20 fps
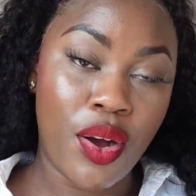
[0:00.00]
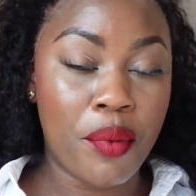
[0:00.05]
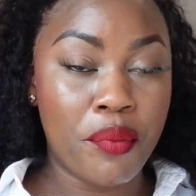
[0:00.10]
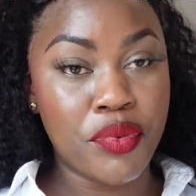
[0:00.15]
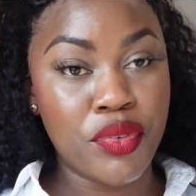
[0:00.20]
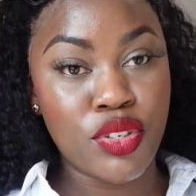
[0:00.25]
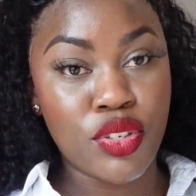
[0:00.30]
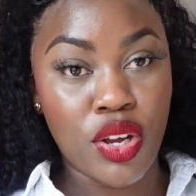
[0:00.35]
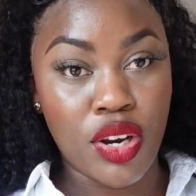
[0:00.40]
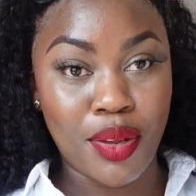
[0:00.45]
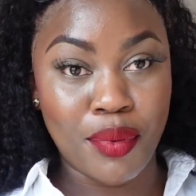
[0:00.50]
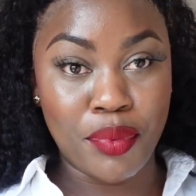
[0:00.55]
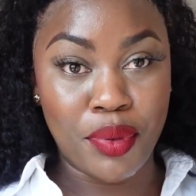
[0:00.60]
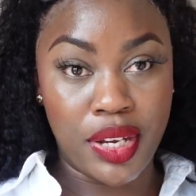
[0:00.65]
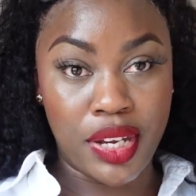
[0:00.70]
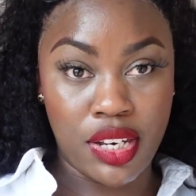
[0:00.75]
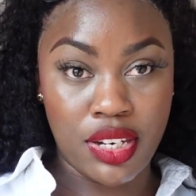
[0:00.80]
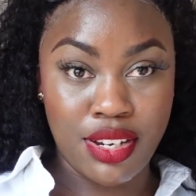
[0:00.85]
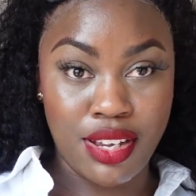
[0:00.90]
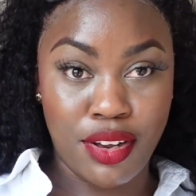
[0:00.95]
I'm just gonna
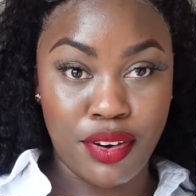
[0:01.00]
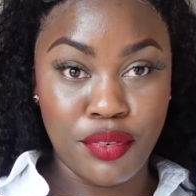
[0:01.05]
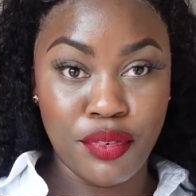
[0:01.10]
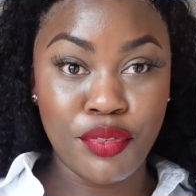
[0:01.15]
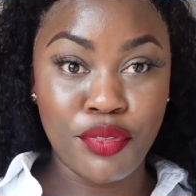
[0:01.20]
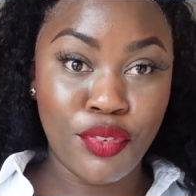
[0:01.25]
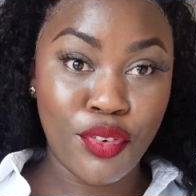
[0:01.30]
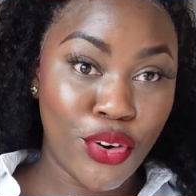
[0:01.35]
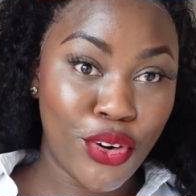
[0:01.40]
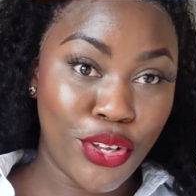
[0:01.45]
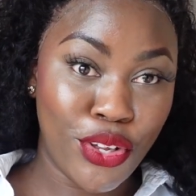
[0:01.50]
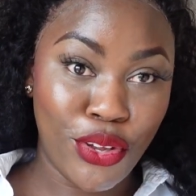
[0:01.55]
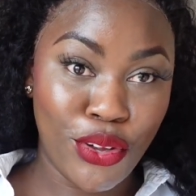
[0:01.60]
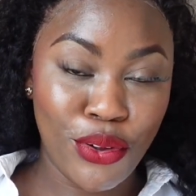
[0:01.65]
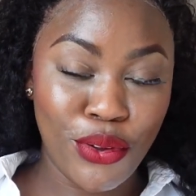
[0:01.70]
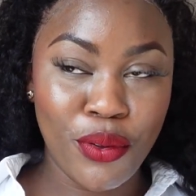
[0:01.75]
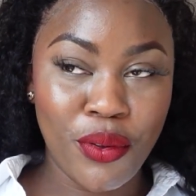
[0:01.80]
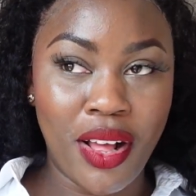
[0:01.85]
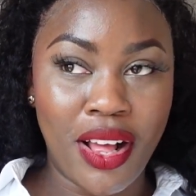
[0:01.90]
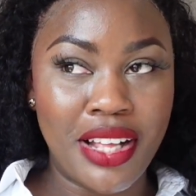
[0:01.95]
break it down for
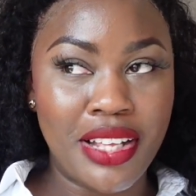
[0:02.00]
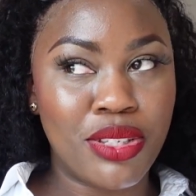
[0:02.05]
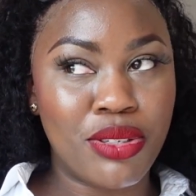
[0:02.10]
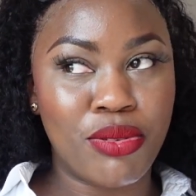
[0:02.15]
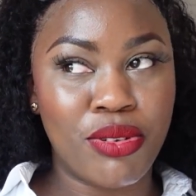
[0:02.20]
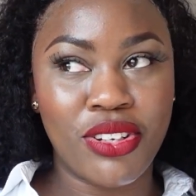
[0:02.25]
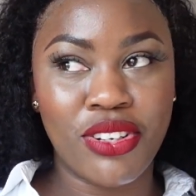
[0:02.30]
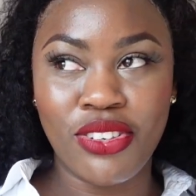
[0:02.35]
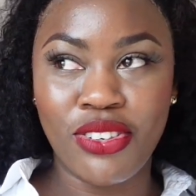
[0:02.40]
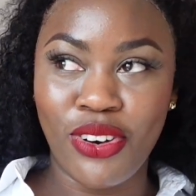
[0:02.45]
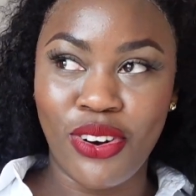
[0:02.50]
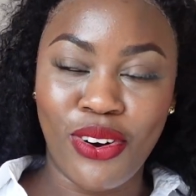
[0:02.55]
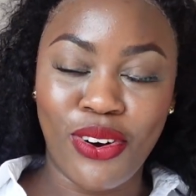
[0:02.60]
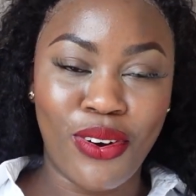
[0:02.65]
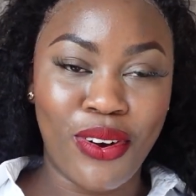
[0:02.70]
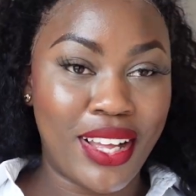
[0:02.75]
you as we go.